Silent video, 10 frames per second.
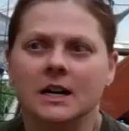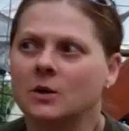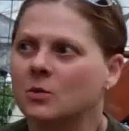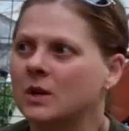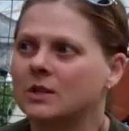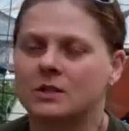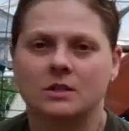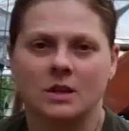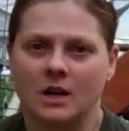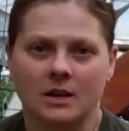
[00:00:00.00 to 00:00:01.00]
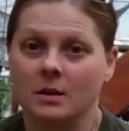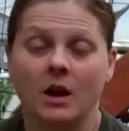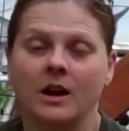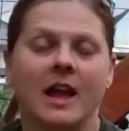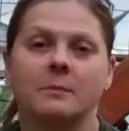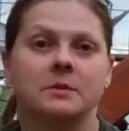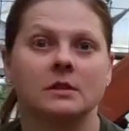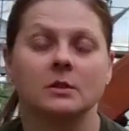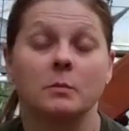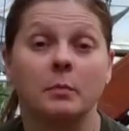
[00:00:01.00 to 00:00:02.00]
it was an
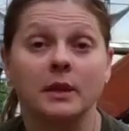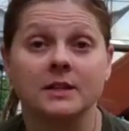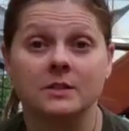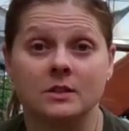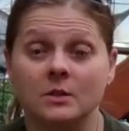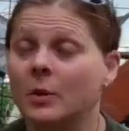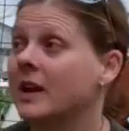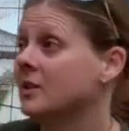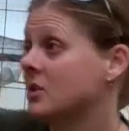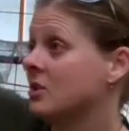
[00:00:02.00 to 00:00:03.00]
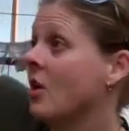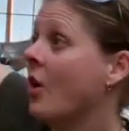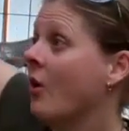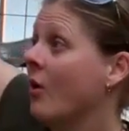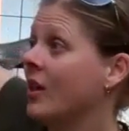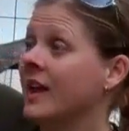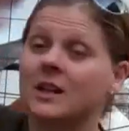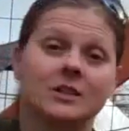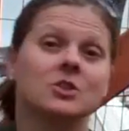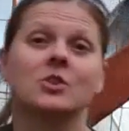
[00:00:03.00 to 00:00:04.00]
absolute blizzard. We had snow, like
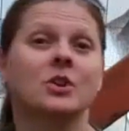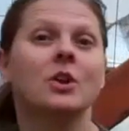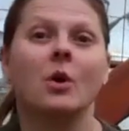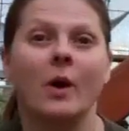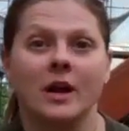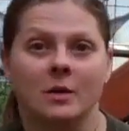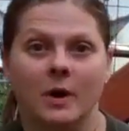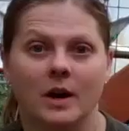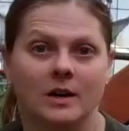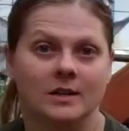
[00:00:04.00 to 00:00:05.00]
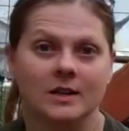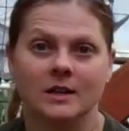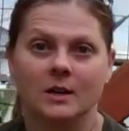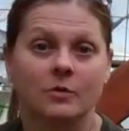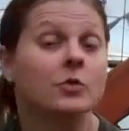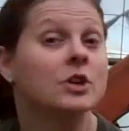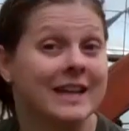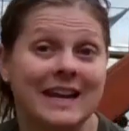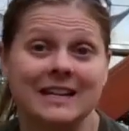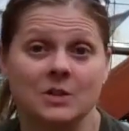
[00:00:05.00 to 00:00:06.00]
you couldn't go anywhere for
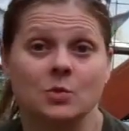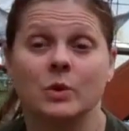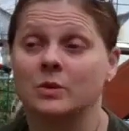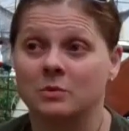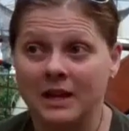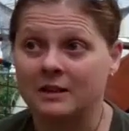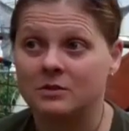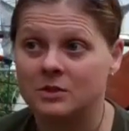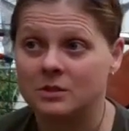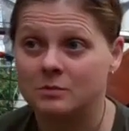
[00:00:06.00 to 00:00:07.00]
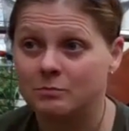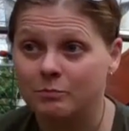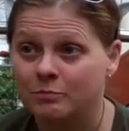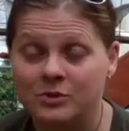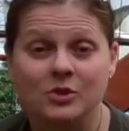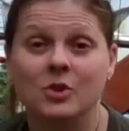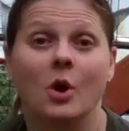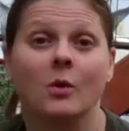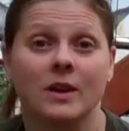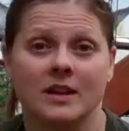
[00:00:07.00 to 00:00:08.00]
days. We were like
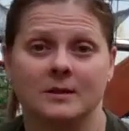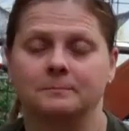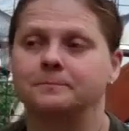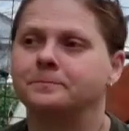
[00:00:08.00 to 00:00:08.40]
snowed in.